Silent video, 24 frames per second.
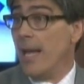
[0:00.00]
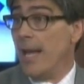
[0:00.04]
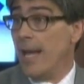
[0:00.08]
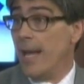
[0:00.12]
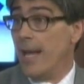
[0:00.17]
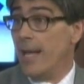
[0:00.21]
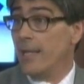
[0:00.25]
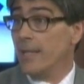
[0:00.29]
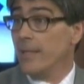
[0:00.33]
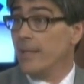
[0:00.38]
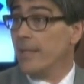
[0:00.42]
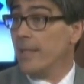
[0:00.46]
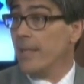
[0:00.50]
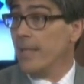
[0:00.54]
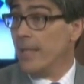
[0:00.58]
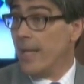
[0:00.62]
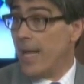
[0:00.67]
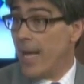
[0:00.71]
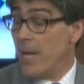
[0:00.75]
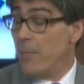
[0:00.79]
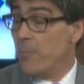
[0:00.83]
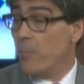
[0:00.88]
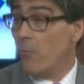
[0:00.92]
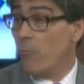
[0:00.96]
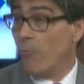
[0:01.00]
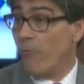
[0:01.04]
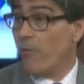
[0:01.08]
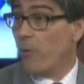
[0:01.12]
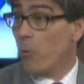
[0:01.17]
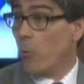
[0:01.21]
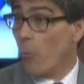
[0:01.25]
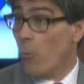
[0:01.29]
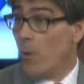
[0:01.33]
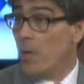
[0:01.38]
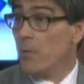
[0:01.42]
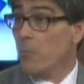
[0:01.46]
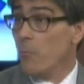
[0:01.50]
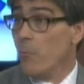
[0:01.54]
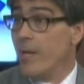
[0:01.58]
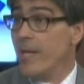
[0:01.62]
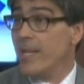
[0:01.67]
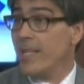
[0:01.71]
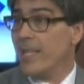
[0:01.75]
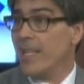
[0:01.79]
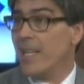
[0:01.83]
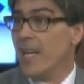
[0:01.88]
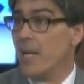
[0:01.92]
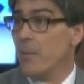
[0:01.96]
And in April, for 1
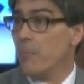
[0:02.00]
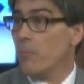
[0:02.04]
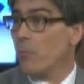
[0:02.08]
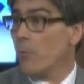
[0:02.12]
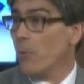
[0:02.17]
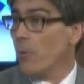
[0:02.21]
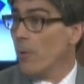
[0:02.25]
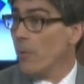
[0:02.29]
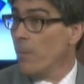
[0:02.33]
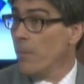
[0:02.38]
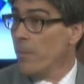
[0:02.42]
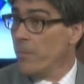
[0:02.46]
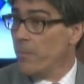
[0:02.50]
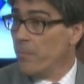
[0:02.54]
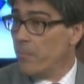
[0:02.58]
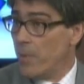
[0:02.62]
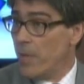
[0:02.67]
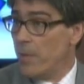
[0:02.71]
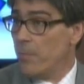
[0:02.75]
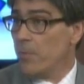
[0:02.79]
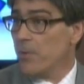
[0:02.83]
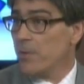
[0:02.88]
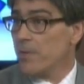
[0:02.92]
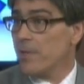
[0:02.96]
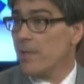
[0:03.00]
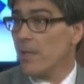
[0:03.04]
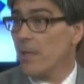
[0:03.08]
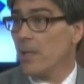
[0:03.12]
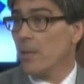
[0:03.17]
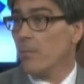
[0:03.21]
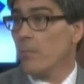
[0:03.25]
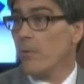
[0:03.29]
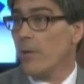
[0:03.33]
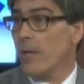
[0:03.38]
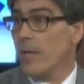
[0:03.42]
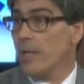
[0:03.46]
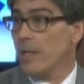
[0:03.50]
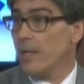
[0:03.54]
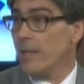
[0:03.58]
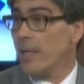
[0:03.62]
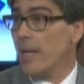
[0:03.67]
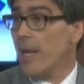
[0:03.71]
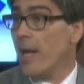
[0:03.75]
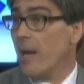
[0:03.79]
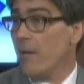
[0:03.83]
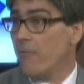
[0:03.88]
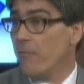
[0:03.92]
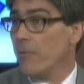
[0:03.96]
week in April, people
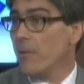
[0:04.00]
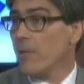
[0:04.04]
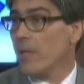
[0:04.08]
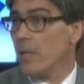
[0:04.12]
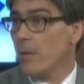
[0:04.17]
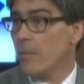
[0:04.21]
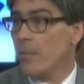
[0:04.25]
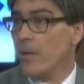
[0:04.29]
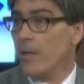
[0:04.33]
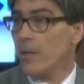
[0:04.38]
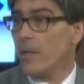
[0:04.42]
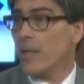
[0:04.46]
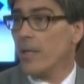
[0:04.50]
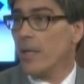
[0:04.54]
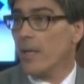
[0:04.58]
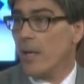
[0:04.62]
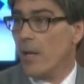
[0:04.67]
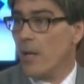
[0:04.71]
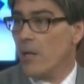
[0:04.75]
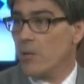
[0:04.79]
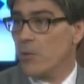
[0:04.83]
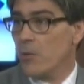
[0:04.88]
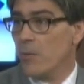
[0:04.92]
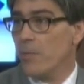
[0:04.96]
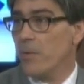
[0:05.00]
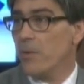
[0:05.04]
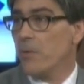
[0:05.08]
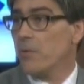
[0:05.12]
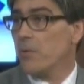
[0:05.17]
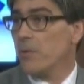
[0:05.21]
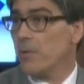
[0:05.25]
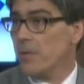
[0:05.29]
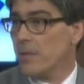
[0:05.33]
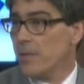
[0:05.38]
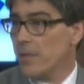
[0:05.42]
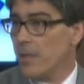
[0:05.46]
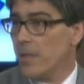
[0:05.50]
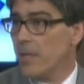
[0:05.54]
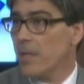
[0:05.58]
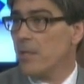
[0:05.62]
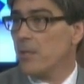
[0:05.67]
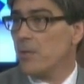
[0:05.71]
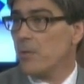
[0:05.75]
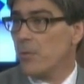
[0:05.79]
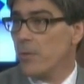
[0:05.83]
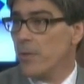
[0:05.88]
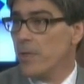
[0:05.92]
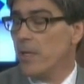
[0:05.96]
celebrated African American contributions to
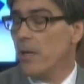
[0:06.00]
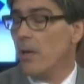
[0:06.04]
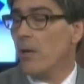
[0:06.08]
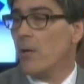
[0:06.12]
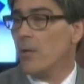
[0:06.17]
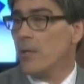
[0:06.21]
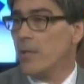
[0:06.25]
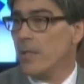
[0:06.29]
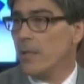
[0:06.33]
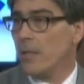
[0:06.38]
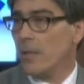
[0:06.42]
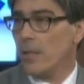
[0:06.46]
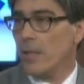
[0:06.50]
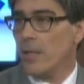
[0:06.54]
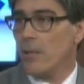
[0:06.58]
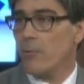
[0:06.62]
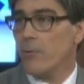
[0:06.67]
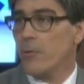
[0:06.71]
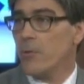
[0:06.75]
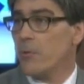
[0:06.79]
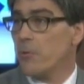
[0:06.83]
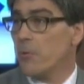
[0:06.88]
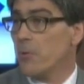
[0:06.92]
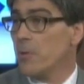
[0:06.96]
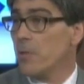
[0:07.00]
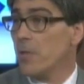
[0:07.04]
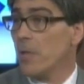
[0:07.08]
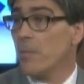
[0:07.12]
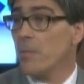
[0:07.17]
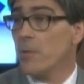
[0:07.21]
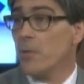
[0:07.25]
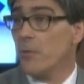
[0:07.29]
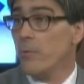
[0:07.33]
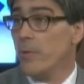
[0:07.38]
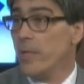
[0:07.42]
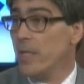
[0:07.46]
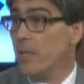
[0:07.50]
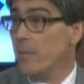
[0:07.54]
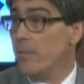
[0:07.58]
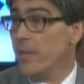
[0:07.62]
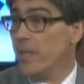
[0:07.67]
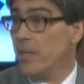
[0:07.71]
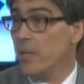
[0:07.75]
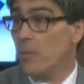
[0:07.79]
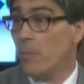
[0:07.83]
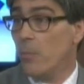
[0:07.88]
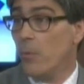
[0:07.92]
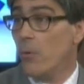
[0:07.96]
history, art, and literature.
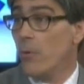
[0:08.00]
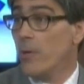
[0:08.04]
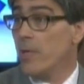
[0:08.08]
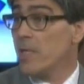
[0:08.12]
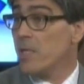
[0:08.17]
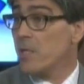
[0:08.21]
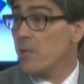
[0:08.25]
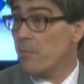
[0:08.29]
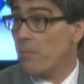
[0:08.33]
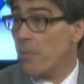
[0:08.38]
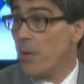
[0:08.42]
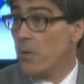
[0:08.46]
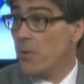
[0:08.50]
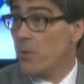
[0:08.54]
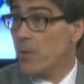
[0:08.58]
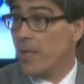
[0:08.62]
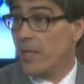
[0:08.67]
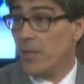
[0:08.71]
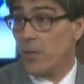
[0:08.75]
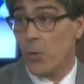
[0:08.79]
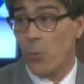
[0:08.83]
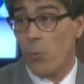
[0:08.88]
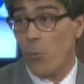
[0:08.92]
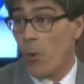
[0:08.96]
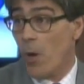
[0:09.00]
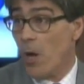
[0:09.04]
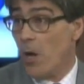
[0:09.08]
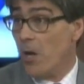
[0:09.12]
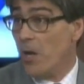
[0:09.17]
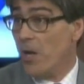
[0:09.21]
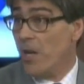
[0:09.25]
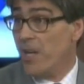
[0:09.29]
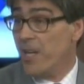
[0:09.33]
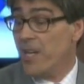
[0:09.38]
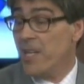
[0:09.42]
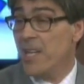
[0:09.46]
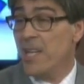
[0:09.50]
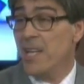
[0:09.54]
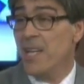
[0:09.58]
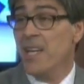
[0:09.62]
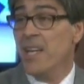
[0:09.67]
W.E.B. Du Bois spoke at the Y.